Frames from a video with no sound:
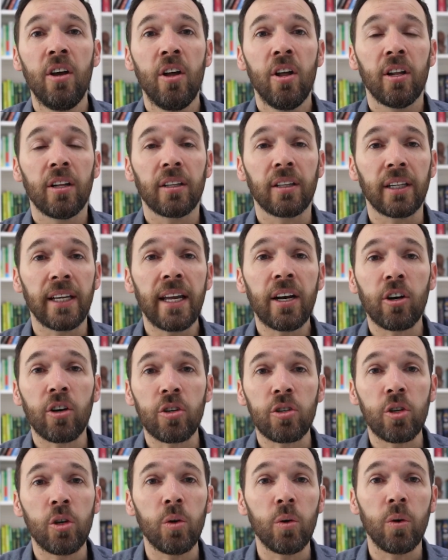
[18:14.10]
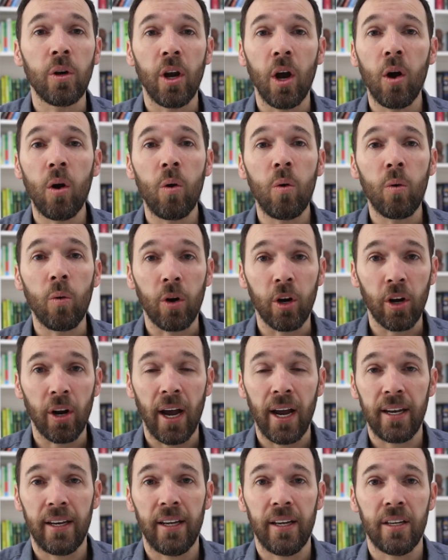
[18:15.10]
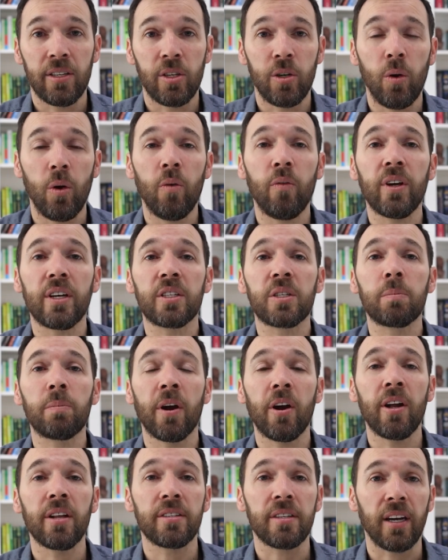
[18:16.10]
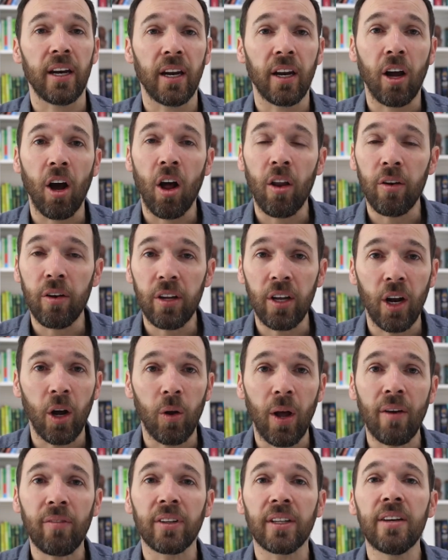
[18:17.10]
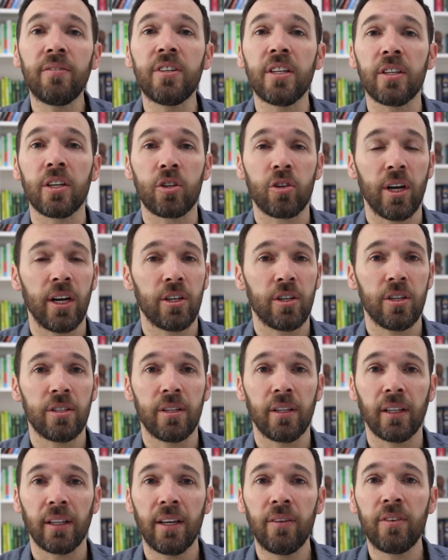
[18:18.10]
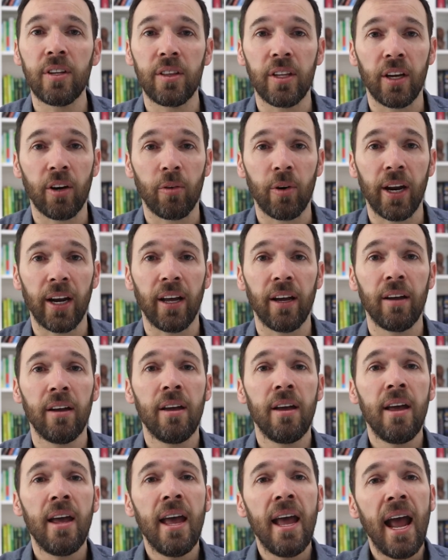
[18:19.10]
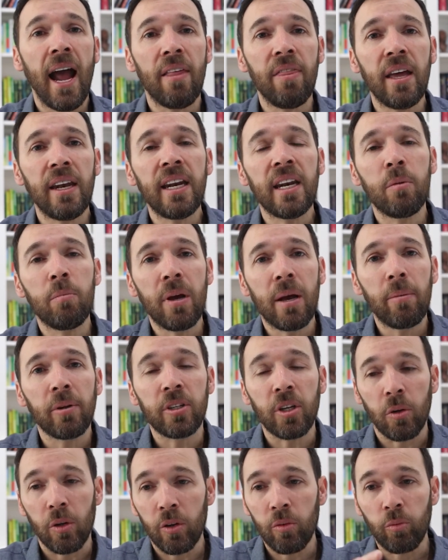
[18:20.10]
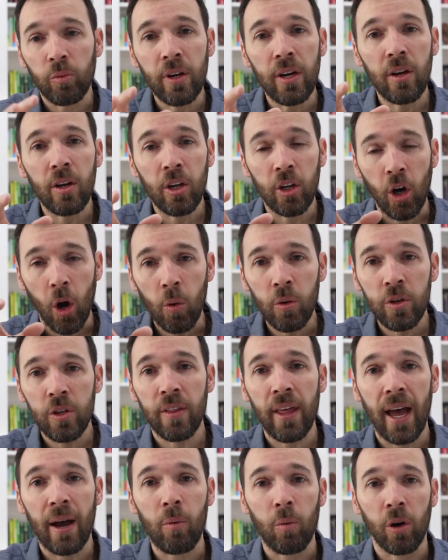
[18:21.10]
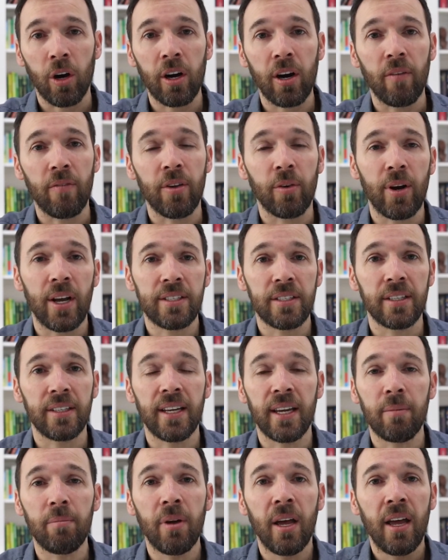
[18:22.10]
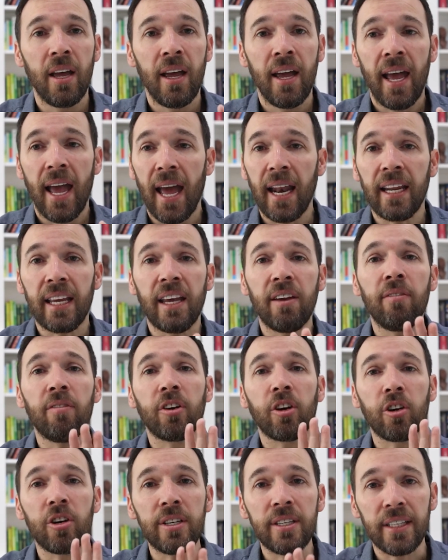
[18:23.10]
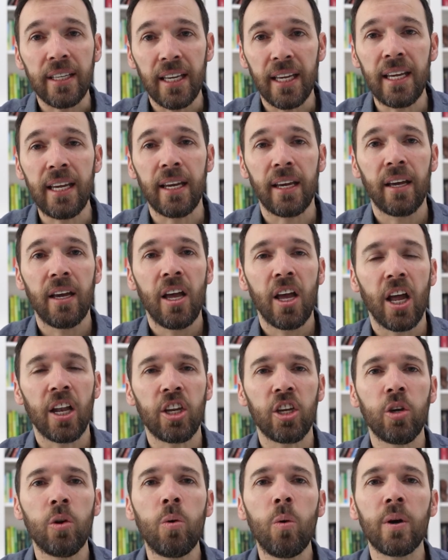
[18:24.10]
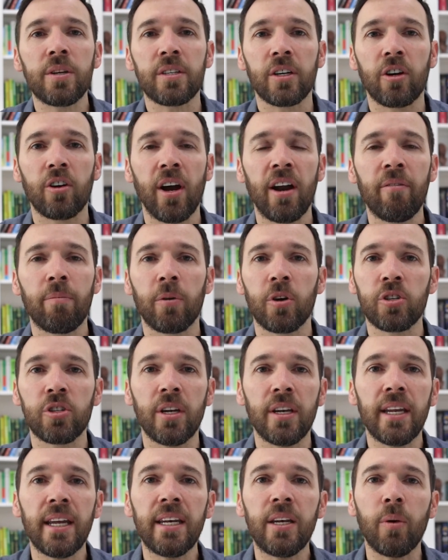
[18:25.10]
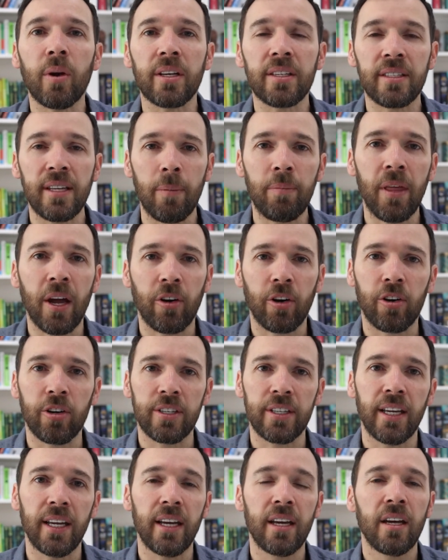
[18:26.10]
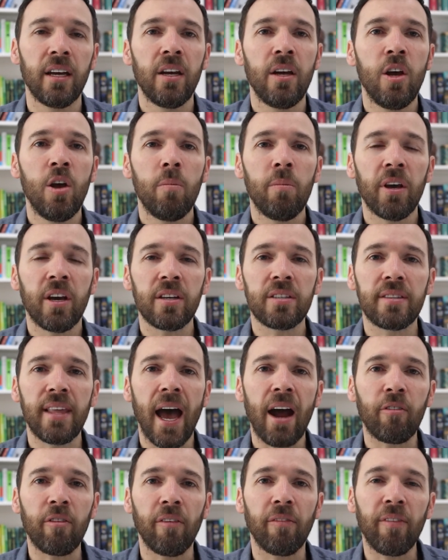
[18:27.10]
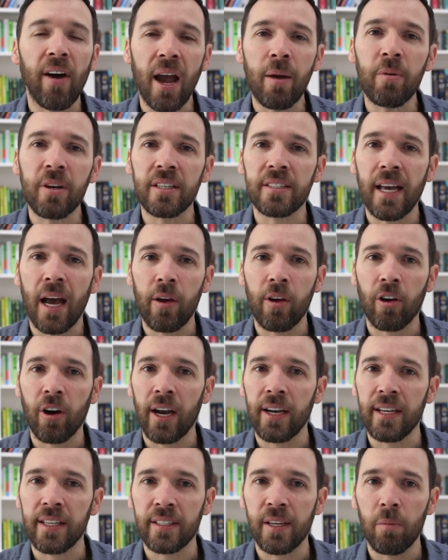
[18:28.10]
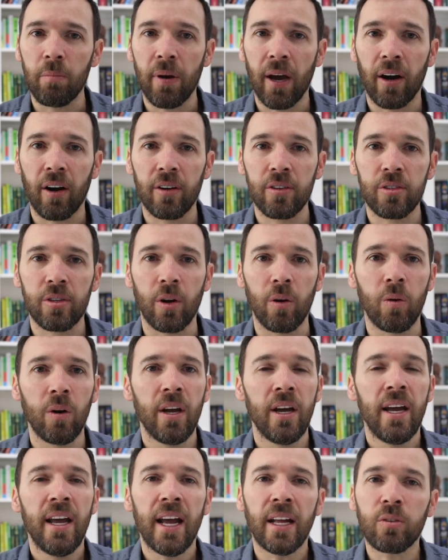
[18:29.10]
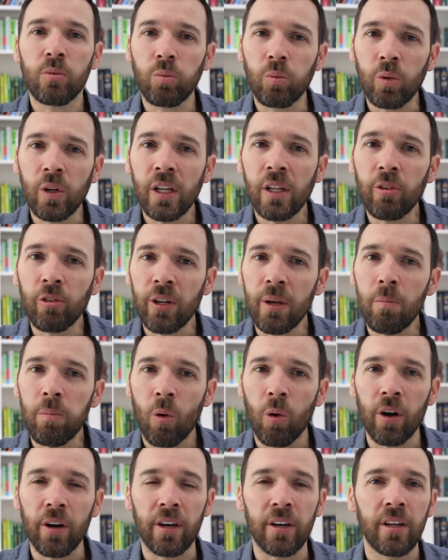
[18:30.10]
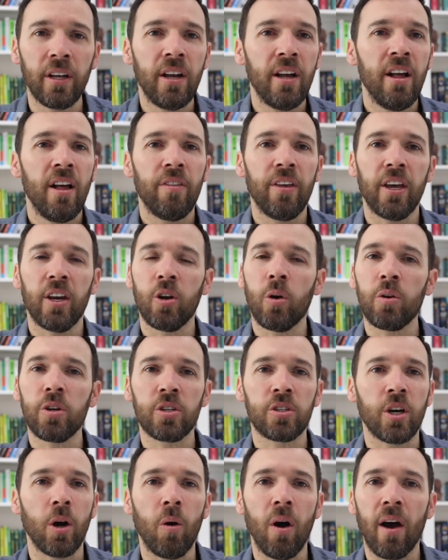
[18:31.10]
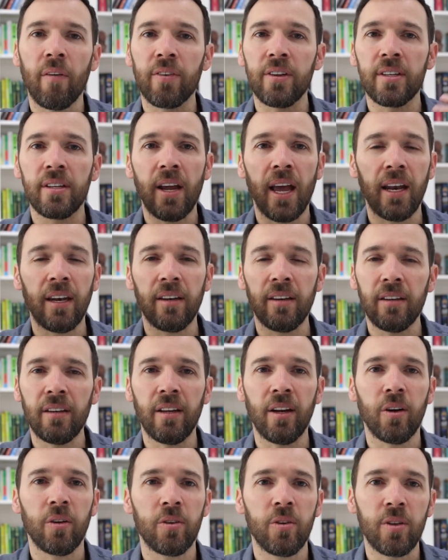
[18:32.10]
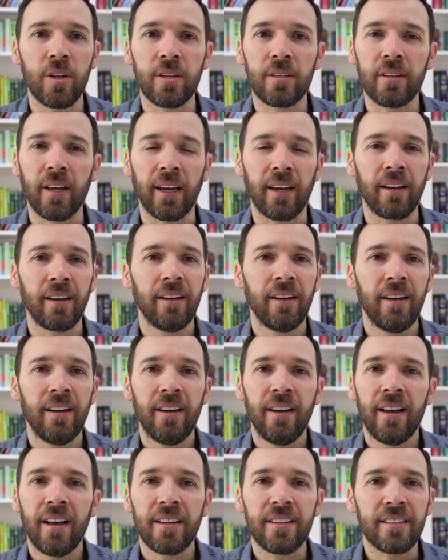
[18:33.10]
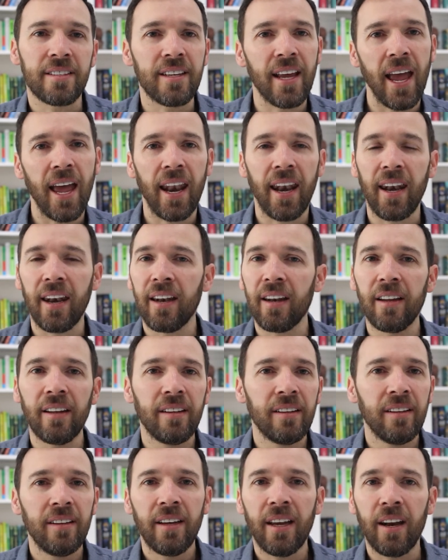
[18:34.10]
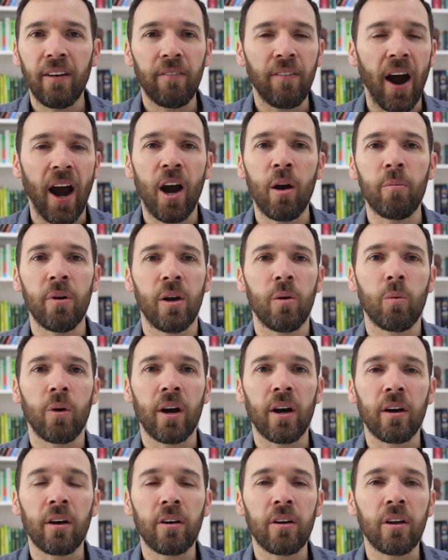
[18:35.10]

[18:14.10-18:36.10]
leaders who know good ideas and who have experienced it and gone, have lived in the trenches and lived in the arena. And they need to be able to go to that work of the rest of the team and give critique. And you as a creative person need to accept that critique, because that refinement is how your ideas get better. So it's really, really important that you don't just go off and do this Zen environment where,